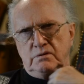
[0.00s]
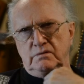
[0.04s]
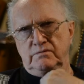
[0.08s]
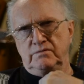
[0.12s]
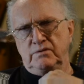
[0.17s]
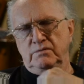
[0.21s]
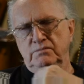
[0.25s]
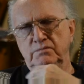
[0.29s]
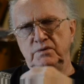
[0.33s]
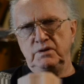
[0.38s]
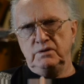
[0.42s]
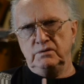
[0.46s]
of a
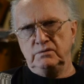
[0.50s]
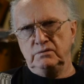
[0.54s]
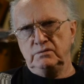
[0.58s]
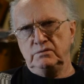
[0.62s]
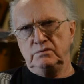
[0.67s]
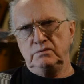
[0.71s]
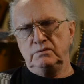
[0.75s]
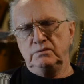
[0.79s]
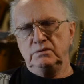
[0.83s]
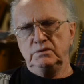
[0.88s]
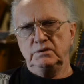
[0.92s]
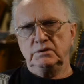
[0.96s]
middle
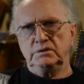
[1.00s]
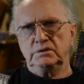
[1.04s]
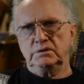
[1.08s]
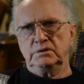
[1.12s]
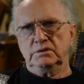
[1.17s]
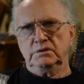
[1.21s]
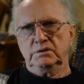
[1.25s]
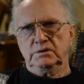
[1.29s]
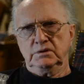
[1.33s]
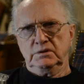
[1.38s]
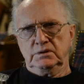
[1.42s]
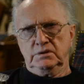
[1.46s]

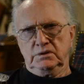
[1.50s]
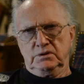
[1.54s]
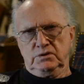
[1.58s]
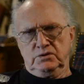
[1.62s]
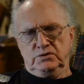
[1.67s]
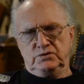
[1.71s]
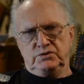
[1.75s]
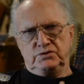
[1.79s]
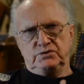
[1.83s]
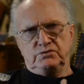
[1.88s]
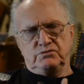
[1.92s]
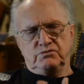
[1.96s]

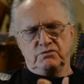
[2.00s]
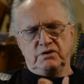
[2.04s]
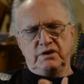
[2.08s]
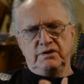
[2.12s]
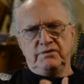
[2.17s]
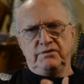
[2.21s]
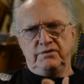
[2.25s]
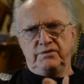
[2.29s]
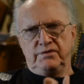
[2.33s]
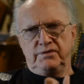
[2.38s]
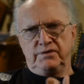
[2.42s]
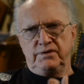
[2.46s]

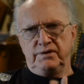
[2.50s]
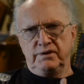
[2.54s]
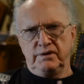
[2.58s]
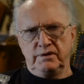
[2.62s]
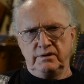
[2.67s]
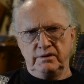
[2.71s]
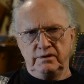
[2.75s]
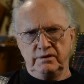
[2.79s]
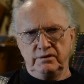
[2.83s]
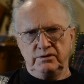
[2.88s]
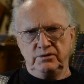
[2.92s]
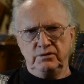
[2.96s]
strength
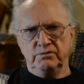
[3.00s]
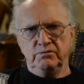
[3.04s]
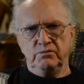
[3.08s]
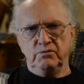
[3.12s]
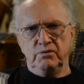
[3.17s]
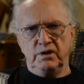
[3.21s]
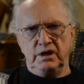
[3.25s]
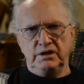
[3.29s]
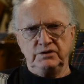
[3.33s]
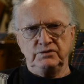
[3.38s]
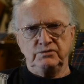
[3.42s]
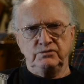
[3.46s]
human
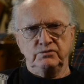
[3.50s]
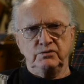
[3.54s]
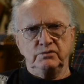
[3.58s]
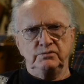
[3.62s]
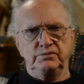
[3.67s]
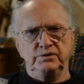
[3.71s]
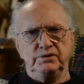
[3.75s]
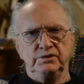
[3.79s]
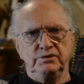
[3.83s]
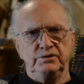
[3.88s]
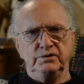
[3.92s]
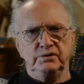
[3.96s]
rights group
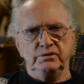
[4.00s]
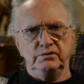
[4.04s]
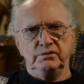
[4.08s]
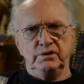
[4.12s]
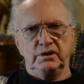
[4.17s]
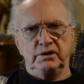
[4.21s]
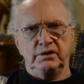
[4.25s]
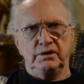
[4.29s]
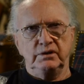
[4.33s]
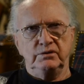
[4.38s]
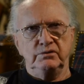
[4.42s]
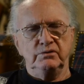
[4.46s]
could do.
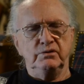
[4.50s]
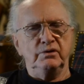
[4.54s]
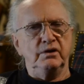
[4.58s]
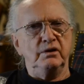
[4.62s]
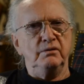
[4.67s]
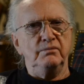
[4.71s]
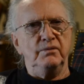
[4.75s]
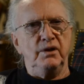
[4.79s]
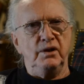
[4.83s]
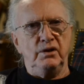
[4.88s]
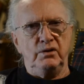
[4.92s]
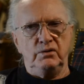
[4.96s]
I could do it
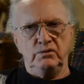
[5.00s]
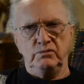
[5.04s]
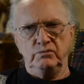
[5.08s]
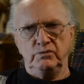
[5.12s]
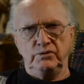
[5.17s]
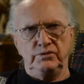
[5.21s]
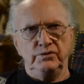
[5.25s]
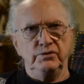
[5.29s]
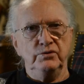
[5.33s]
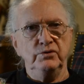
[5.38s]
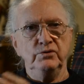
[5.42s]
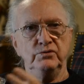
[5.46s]
on my own with
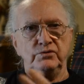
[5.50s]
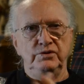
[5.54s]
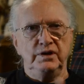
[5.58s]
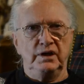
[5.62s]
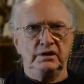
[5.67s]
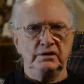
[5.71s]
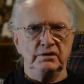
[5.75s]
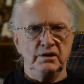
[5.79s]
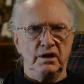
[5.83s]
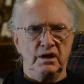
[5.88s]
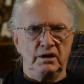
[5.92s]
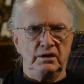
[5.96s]
the new
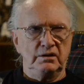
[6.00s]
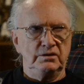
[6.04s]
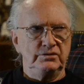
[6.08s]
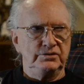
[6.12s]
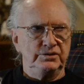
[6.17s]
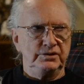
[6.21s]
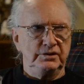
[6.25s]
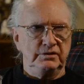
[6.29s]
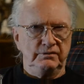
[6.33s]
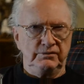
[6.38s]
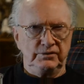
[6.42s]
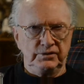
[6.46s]

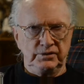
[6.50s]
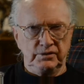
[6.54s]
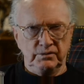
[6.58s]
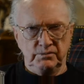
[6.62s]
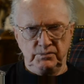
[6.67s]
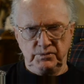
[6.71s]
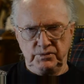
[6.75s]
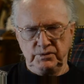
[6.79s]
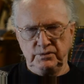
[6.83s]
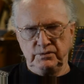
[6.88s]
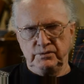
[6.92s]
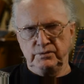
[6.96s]
technology of the
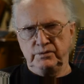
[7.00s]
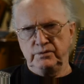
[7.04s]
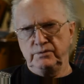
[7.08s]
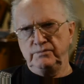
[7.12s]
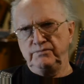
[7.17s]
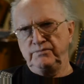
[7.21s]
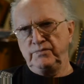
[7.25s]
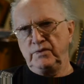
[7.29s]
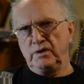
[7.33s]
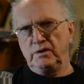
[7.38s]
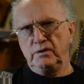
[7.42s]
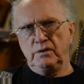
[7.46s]
computer,
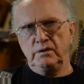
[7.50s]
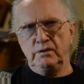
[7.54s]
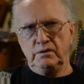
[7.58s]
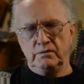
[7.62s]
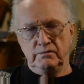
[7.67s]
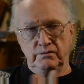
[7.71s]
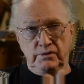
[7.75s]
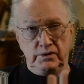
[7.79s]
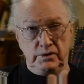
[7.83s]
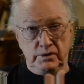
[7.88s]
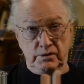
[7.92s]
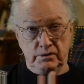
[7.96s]

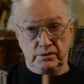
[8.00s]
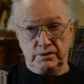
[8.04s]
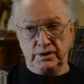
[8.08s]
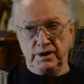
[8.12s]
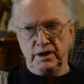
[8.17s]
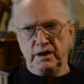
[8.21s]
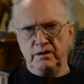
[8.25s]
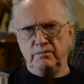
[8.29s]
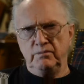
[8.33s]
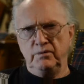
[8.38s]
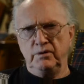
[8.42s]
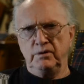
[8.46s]
video
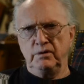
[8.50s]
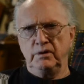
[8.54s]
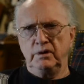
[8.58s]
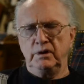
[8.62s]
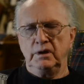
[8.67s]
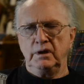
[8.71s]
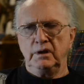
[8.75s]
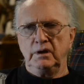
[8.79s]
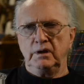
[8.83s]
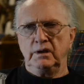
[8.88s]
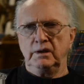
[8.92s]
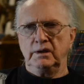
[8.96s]
camera,
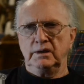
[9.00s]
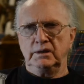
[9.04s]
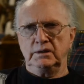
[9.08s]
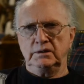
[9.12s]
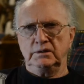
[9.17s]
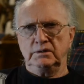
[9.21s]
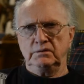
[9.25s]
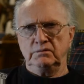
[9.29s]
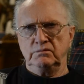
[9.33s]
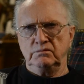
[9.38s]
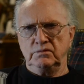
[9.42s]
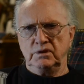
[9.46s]

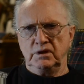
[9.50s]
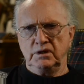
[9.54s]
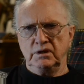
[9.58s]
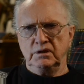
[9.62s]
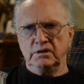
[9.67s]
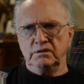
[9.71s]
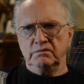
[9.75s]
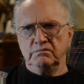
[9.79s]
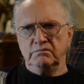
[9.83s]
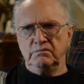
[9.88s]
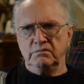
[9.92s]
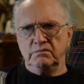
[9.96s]

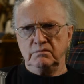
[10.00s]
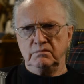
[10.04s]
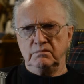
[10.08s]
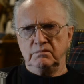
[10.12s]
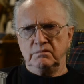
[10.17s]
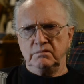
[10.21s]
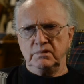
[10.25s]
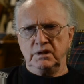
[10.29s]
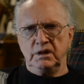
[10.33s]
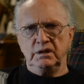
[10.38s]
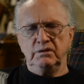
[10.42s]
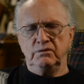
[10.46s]
and
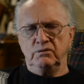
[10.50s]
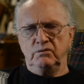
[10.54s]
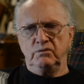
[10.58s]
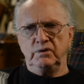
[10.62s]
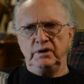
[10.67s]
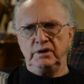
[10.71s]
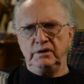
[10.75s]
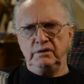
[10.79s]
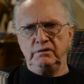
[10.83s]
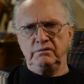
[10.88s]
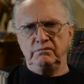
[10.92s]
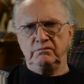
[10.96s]
the
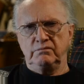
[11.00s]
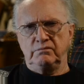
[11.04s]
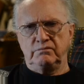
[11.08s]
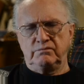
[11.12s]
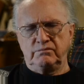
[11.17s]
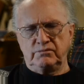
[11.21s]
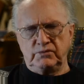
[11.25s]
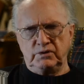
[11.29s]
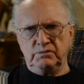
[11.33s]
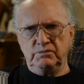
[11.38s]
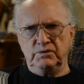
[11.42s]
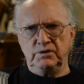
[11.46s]
way
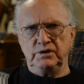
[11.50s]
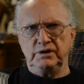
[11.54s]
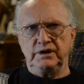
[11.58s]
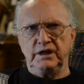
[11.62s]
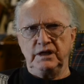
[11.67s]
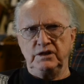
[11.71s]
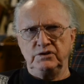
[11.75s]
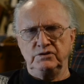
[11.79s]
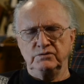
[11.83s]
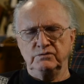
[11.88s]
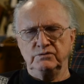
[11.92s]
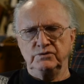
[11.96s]

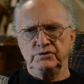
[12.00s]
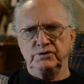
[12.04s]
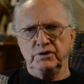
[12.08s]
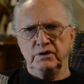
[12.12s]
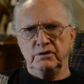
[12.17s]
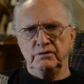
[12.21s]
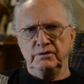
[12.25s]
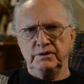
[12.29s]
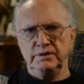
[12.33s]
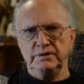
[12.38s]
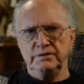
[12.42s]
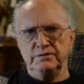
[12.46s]
communication was
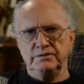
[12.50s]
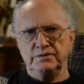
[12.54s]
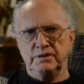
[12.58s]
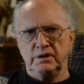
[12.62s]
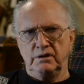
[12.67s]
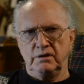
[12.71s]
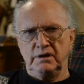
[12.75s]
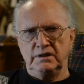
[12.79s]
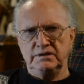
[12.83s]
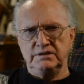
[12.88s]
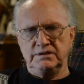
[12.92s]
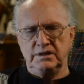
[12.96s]
going.
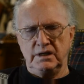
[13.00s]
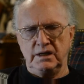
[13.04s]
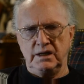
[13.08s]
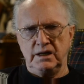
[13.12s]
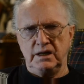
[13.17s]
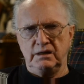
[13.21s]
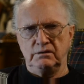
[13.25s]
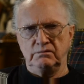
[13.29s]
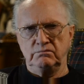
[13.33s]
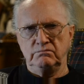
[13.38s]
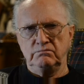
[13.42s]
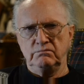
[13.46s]
So I set
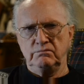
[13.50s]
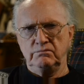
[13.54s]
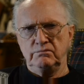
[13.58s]
out